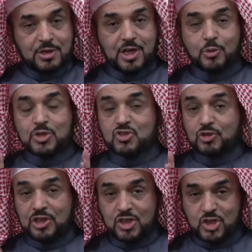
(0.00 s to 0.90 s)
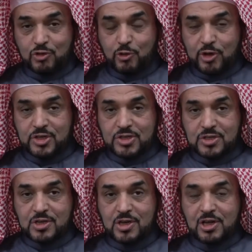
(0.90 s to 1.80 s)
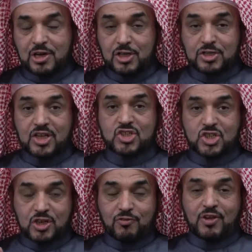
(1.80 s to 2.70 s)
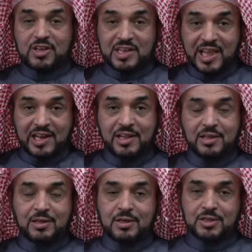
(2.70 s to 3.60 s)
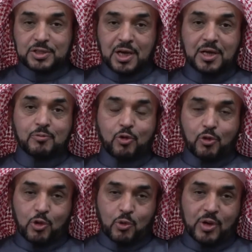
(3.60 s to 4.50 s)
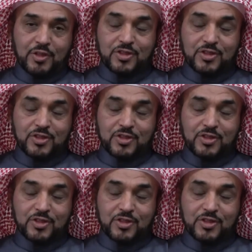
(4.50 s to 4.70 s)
Now it's very easy for us. Let us give a daily time for the Quran.